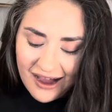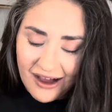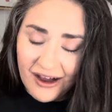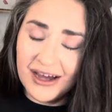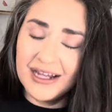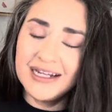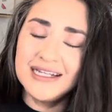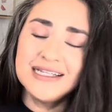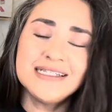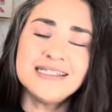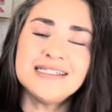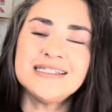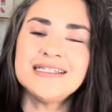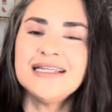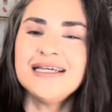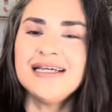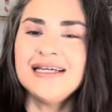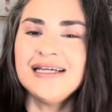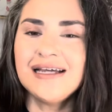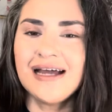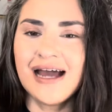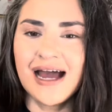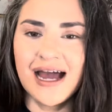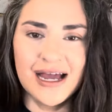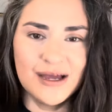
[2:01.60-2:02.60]

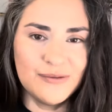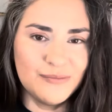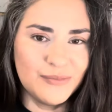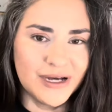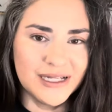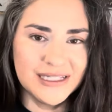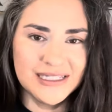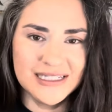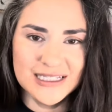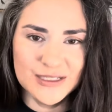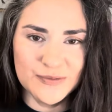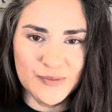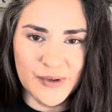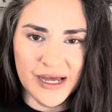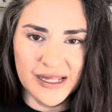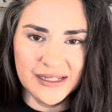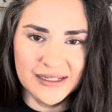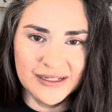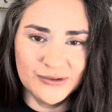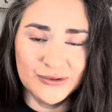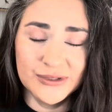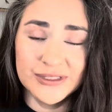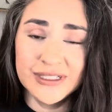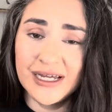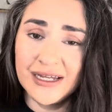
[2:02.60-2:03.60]
Honestly, I bought this palette
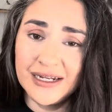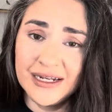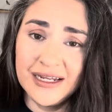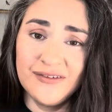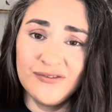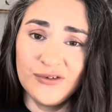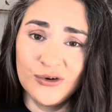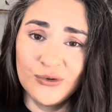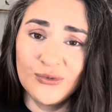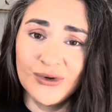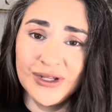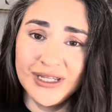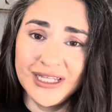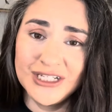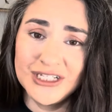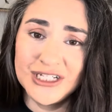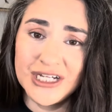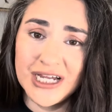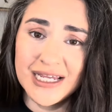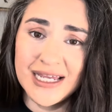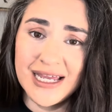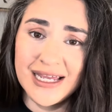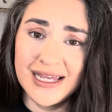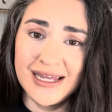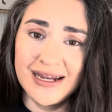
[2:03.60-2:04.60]
without even really
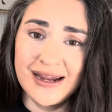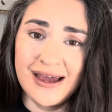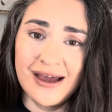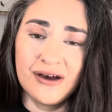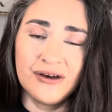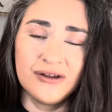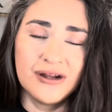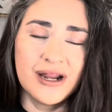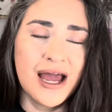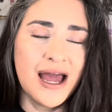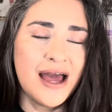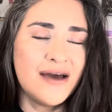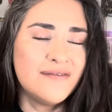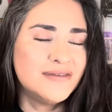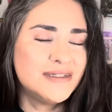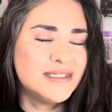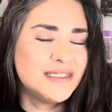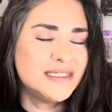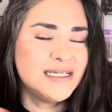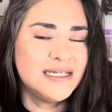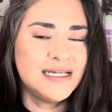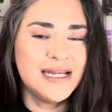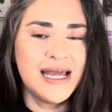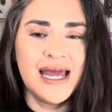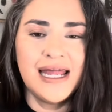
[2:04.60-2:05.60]
checking it out. I haven't
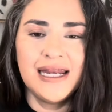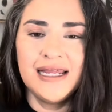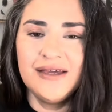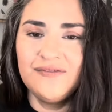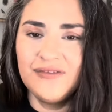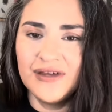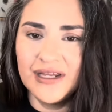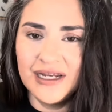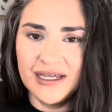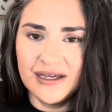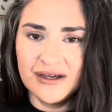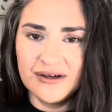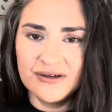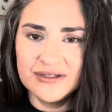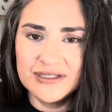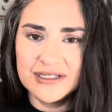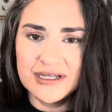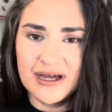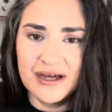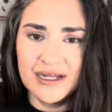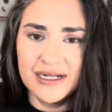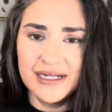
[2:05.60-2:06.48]
seen any videos on